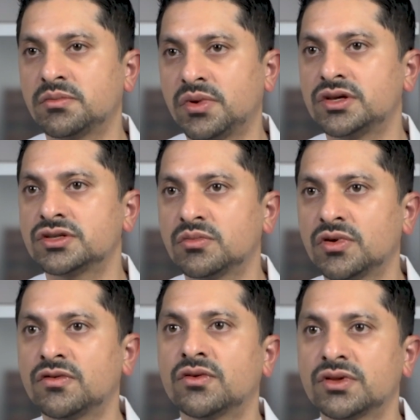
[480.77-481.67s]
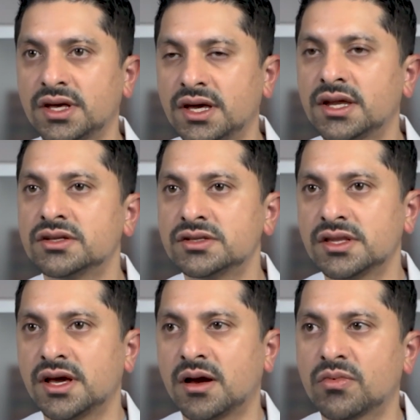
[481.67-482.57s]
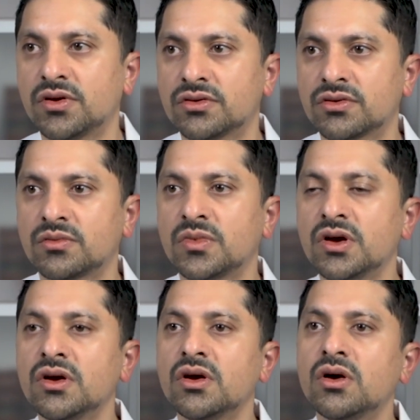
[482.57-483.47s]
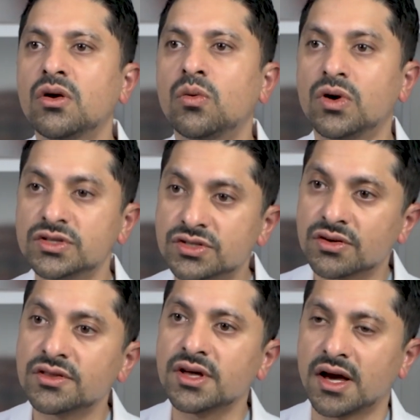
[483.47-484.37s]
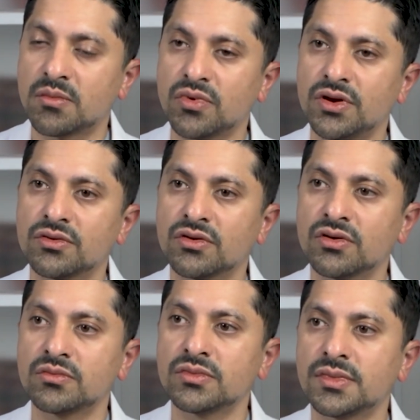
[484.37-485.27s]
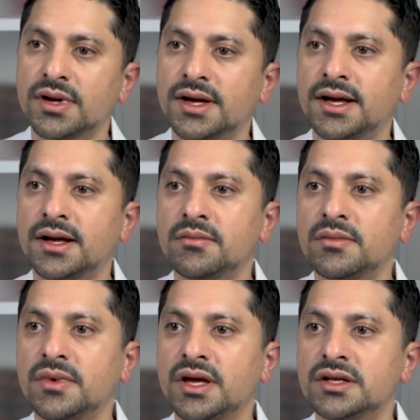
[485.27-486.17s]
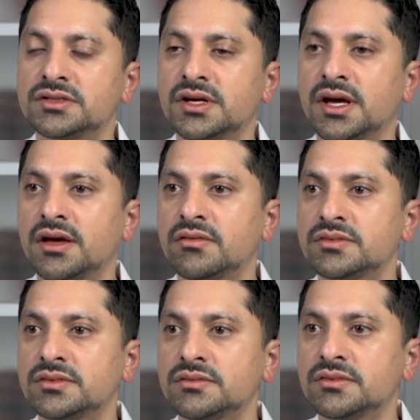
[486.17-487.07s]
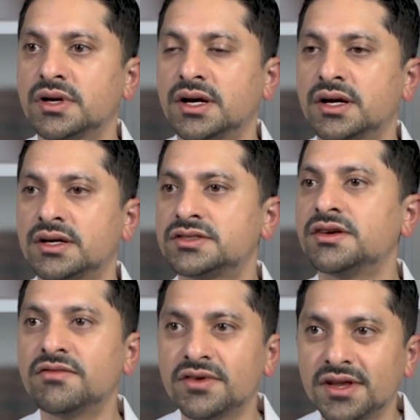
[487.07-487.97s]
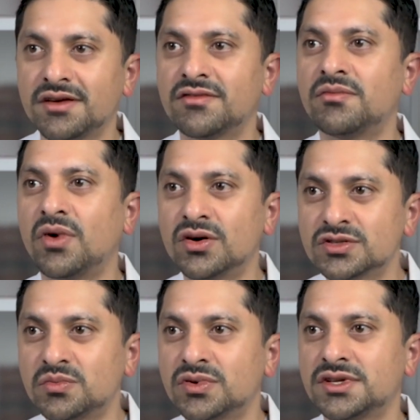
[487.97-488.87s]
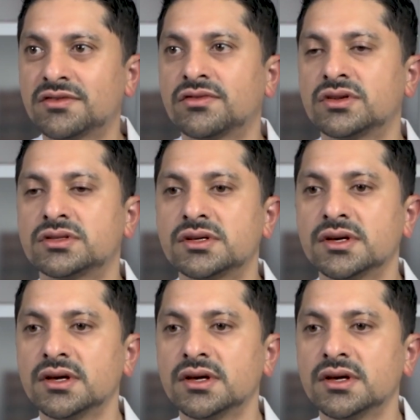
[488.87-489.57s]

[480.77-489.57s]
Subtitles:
the patient before they get into the operating room. Once they're in the operating room, it's a symphony of multiple different